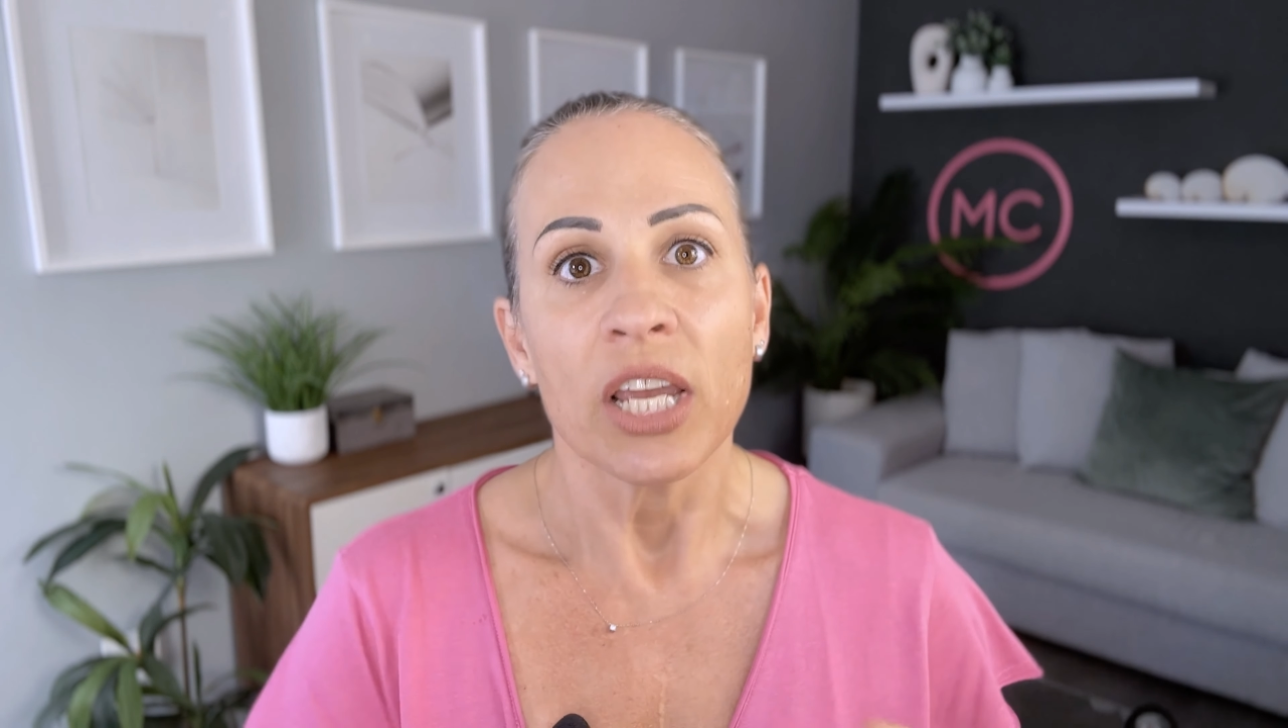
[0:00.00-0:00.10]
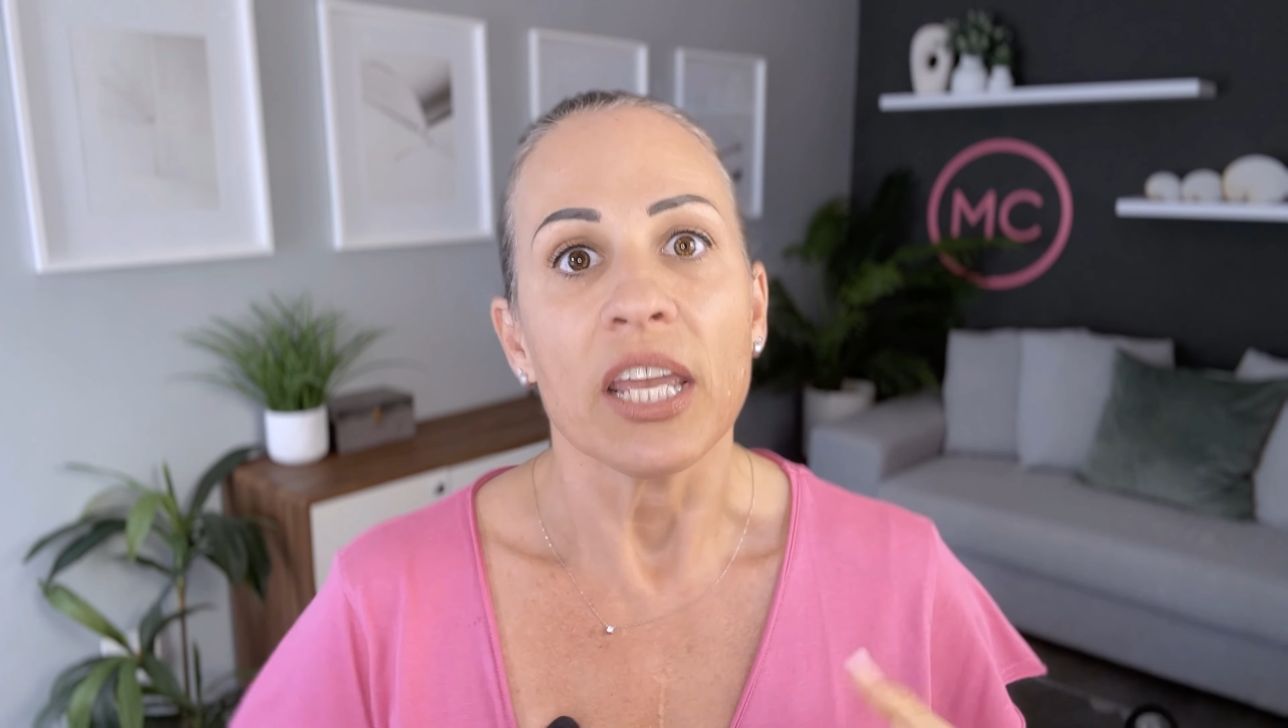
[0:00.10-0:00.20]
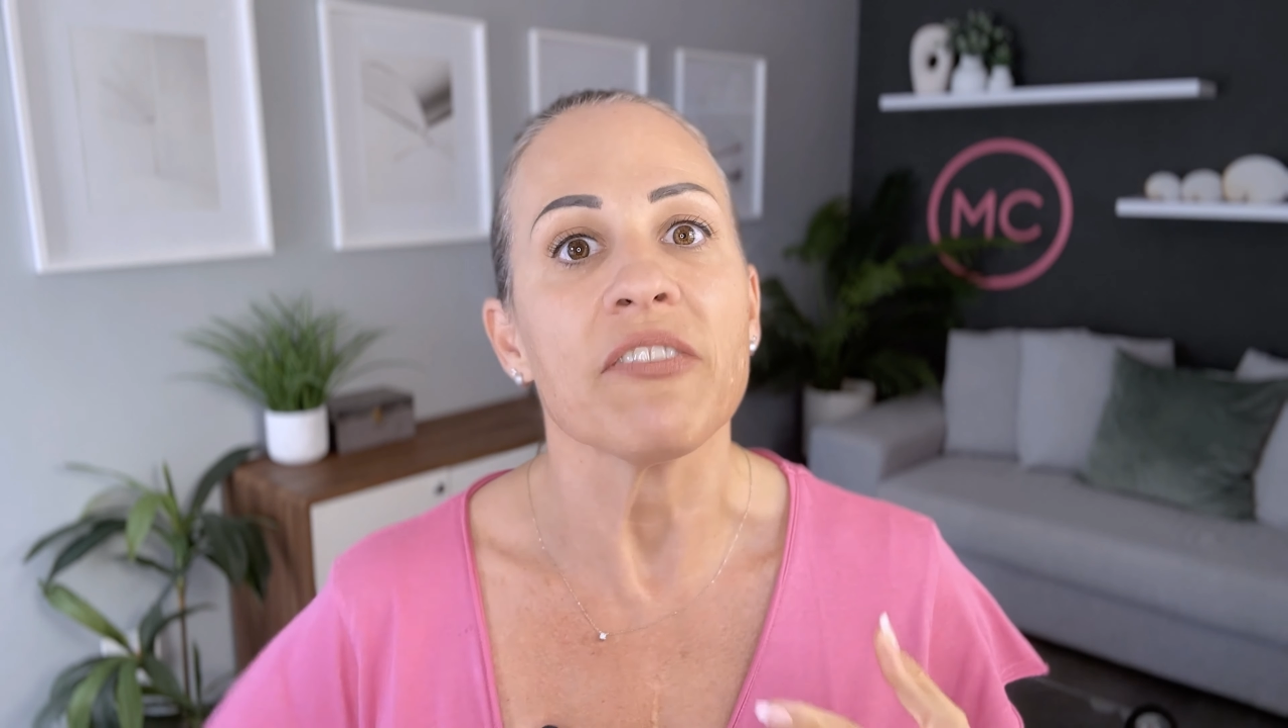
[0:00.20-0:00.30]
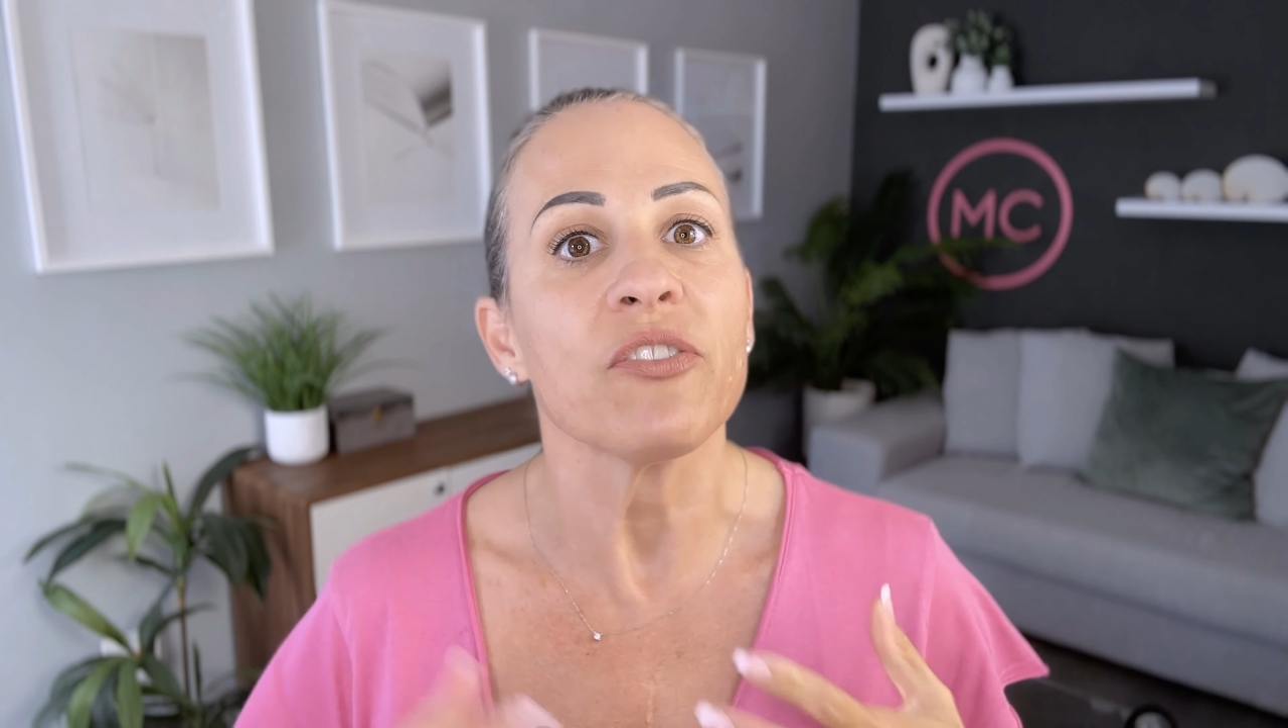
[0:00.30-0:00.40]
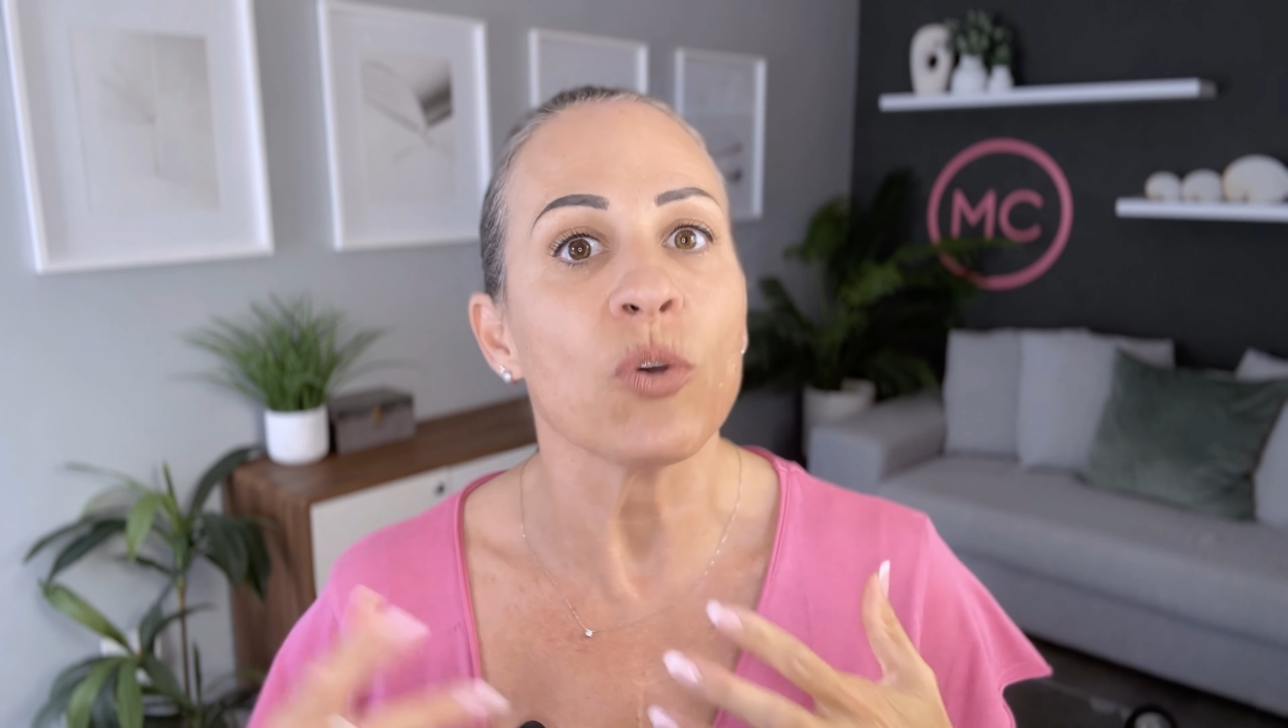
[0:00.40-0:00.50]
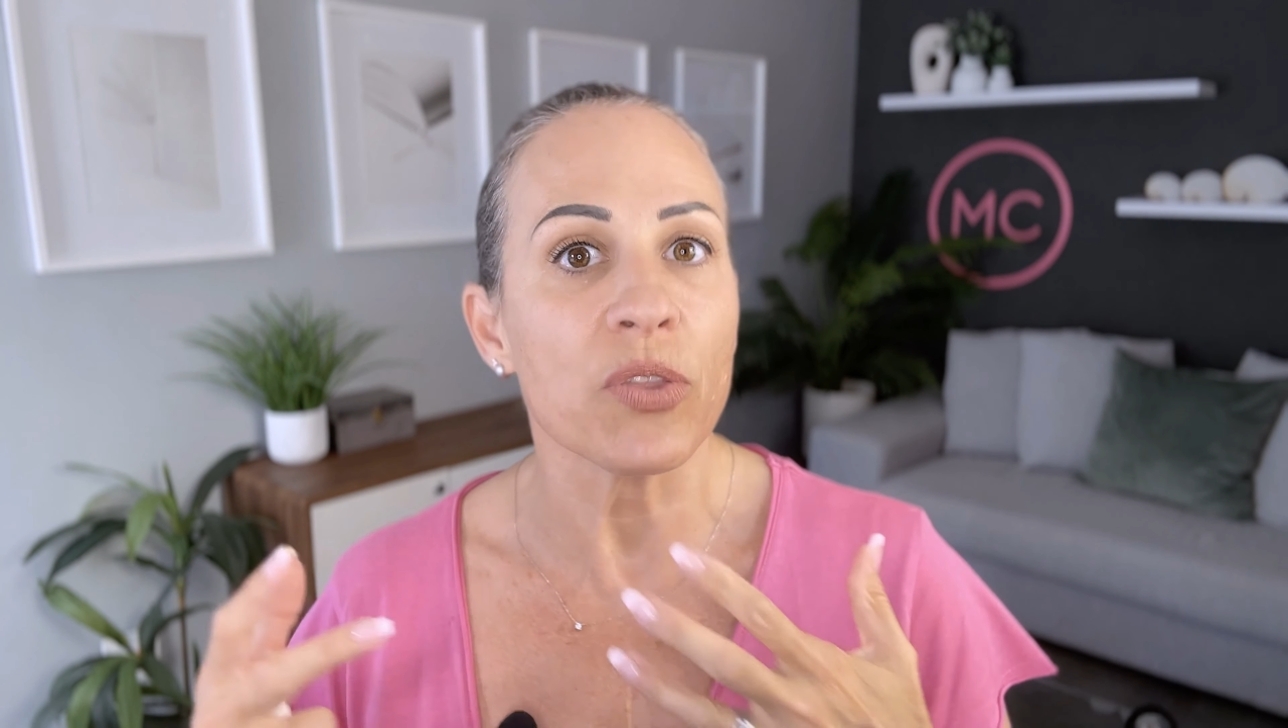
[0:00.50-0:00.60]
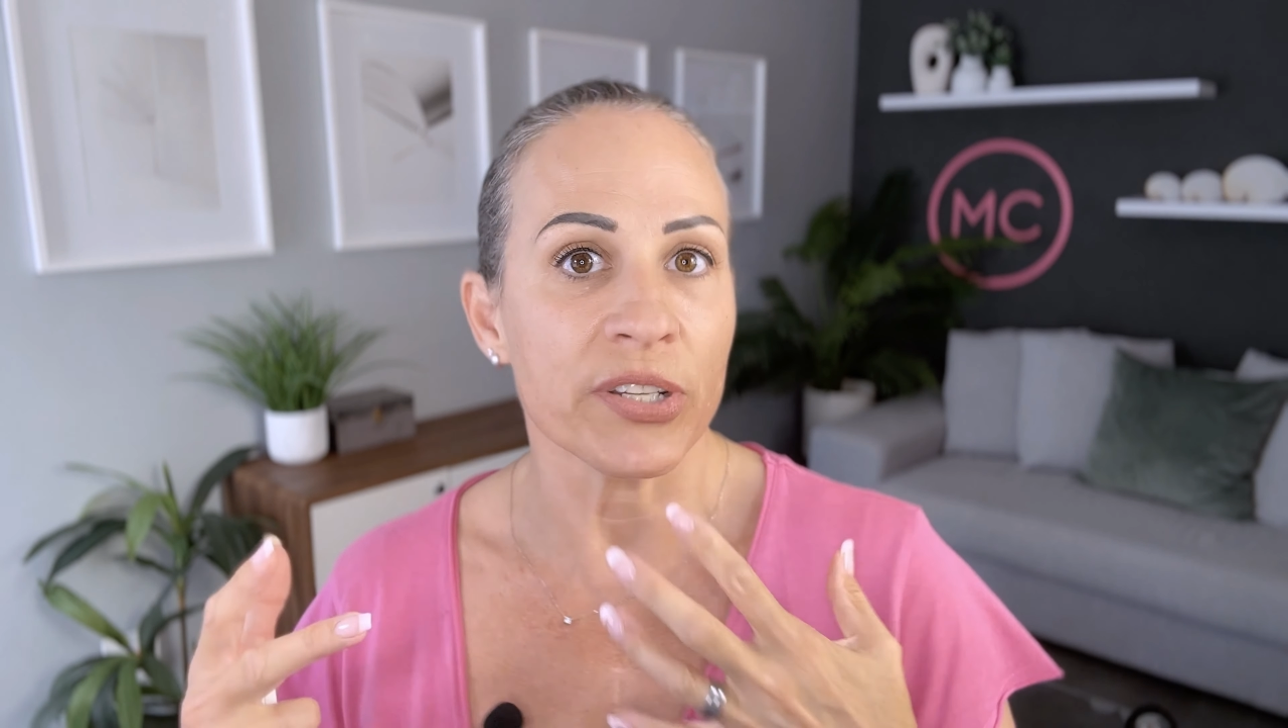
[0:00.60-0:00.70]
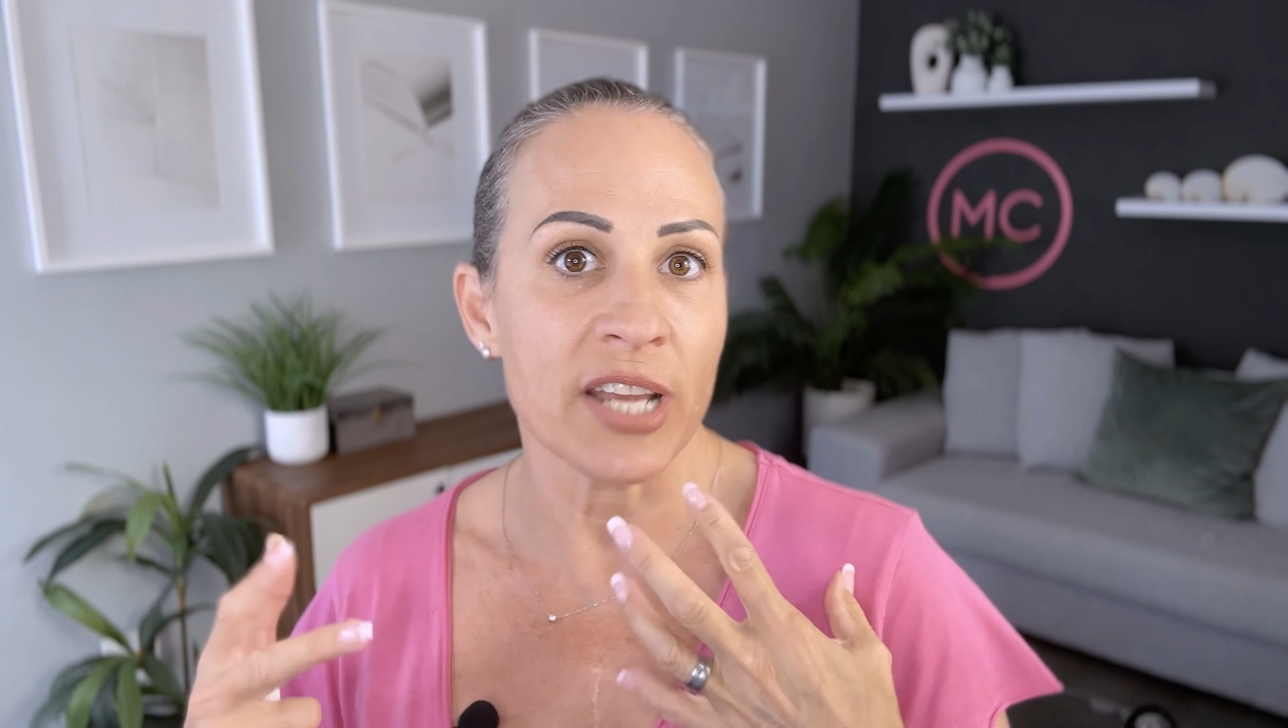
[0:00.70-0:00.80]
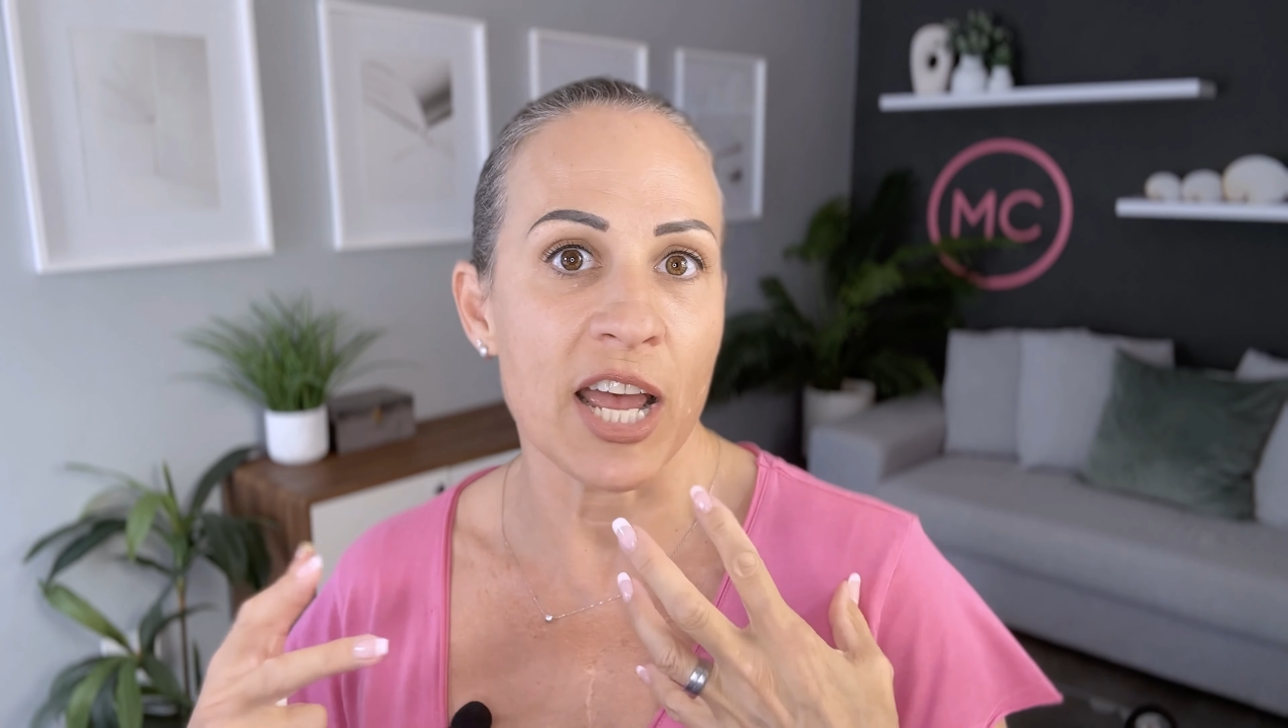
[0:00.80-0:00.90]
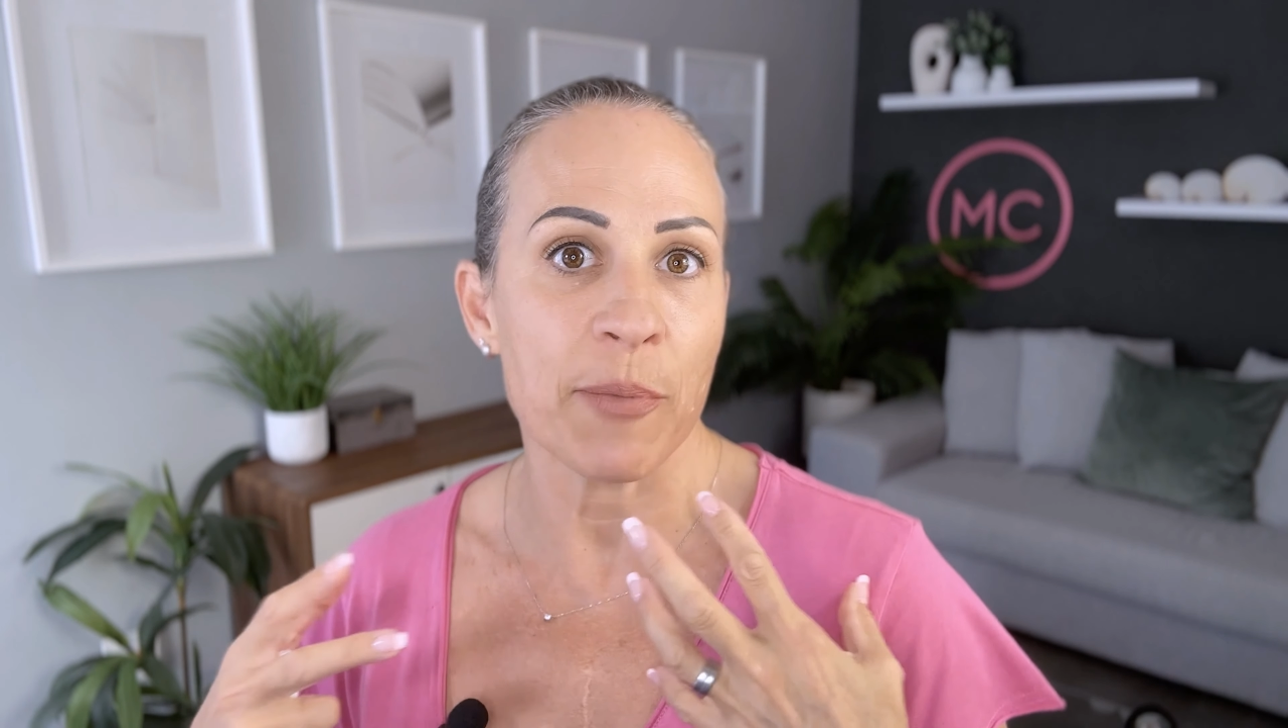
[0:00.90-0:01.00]
If you're the
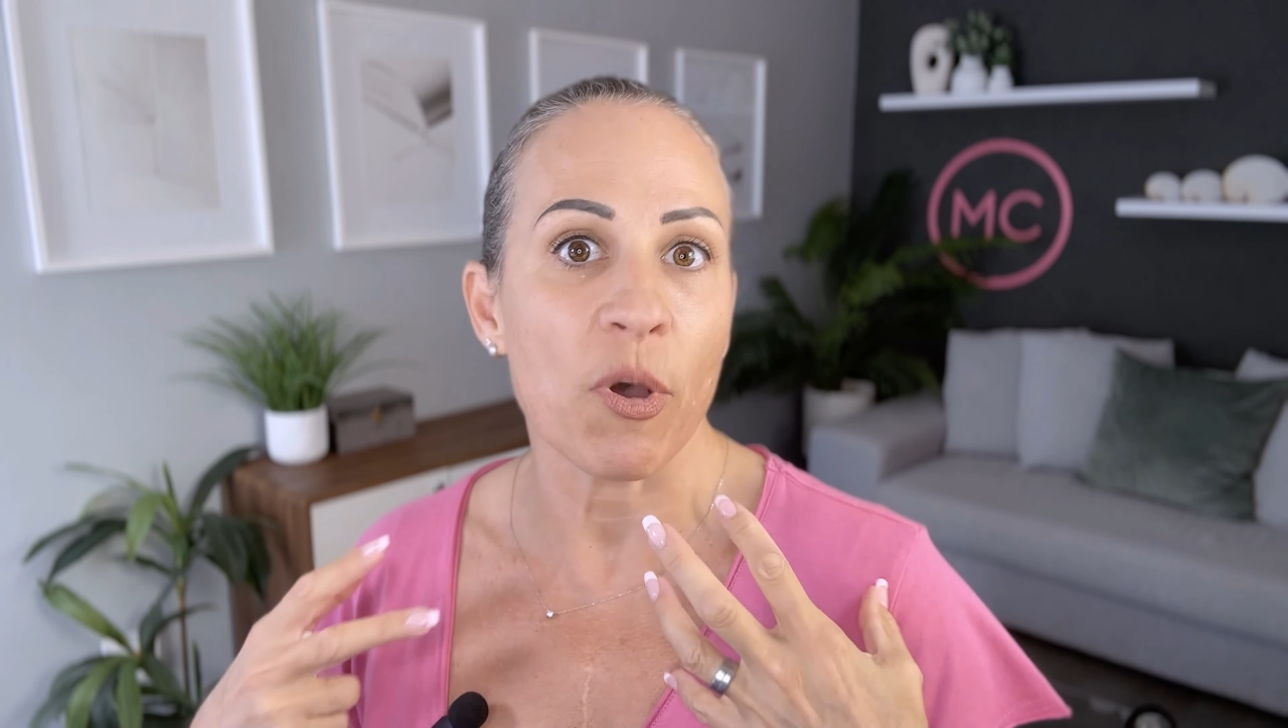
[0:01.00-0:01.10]
type